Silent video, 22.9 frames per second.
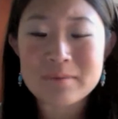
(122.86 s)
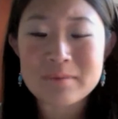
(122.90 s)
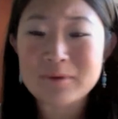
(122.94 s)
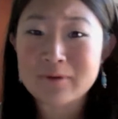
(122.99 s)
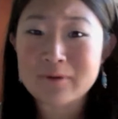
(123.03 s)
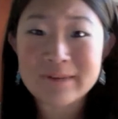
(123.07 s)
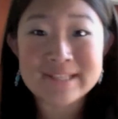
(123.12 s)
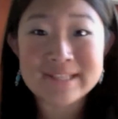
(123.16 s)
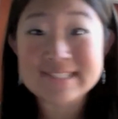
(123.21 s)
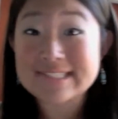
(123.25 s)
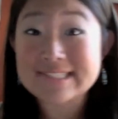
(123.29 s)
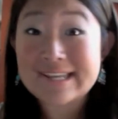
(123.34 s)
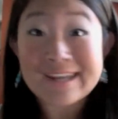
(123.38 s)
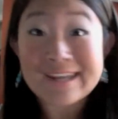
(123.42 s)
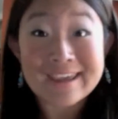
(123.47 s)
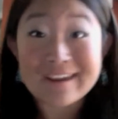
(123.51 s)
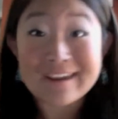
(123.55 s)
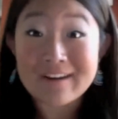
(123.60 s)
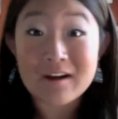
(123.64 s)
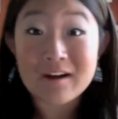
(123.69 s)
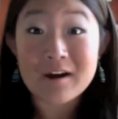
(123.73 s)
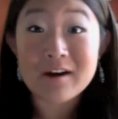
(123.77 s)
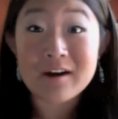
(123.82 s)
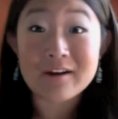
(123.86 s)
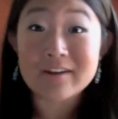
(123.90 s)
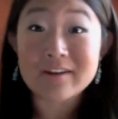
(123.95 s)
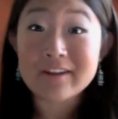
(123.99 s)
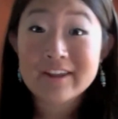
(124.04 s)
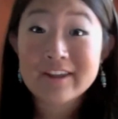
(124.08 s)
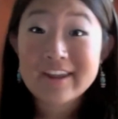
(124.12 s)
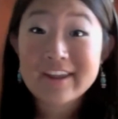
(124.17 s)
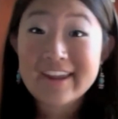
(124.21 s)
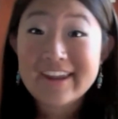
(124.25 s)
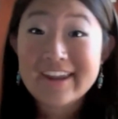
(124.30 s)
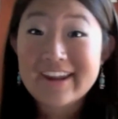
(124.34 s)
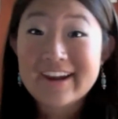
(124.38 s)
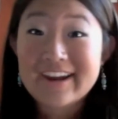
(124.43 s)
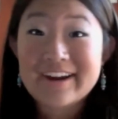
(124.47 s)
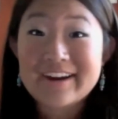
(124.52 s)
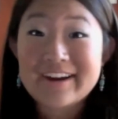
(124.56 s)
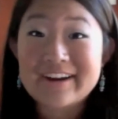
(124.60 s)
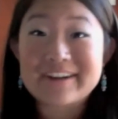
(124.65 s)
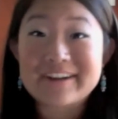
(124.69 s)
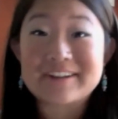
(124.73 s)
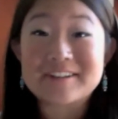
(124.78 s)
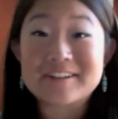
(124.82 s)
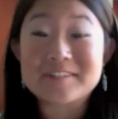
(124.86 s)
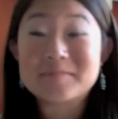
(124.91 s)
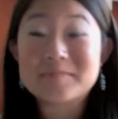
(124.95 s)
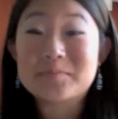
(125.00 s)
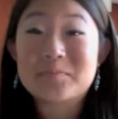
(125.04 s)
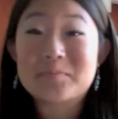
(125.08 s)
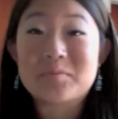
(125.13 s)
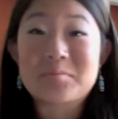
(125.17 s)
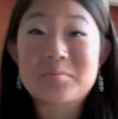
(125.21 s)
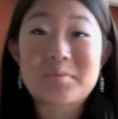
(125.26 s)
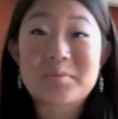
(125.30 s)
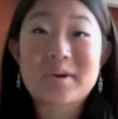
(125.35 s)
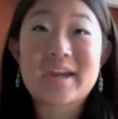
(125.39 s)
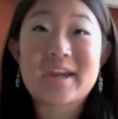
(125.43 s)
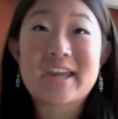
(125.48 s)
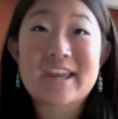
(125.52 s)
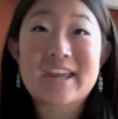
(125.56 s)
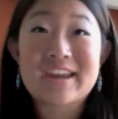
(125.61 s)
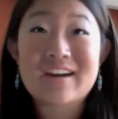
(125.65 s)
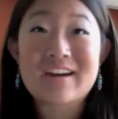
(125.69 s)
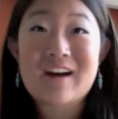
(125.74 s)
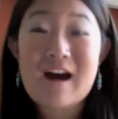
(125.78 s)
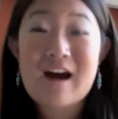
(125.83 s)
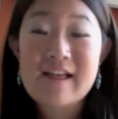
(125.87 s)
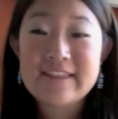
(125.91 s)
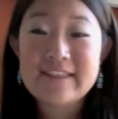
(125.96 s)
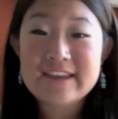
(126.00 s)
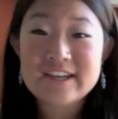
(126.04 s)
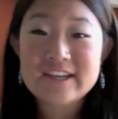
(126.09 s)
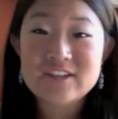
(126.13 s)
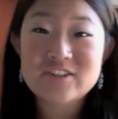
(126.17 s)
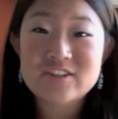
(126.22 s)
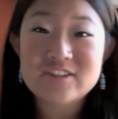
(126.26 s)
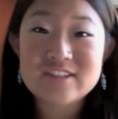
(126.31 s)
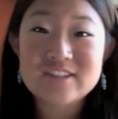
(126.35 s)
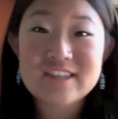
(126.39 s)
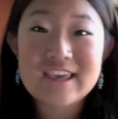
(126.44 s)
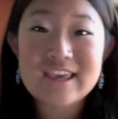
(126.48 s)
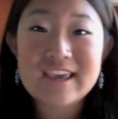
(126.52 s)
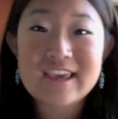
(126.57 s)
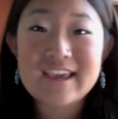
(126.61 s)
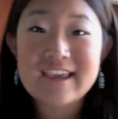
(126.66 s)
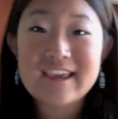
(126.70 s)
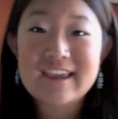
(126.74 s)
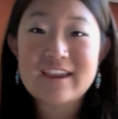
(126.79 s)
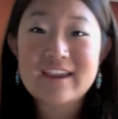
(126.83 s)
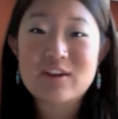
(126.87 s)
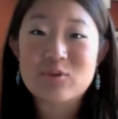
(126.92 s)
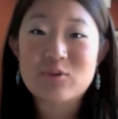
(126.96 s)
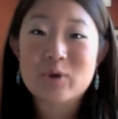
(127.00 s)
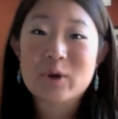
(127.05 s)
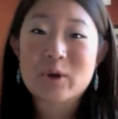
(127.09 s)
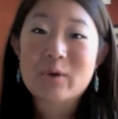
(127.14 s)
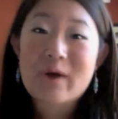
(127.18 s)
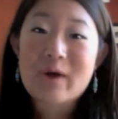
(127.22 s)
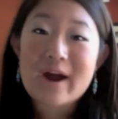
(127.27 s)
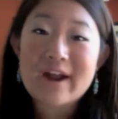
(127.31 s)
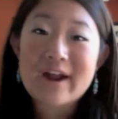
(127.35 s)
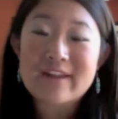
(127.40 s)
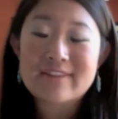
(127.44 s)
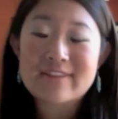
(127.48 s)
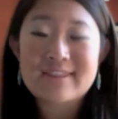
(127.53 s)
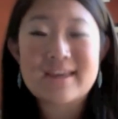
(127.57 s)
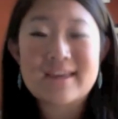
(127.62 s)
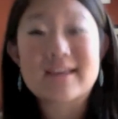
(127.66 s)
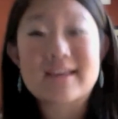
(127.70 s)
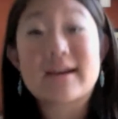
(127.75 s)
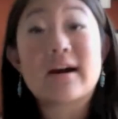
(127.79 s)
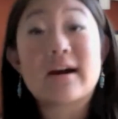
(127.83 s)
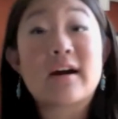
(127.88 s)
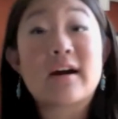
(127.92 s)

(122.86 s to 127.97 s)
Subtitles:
you didn't study at all. But in college, what's the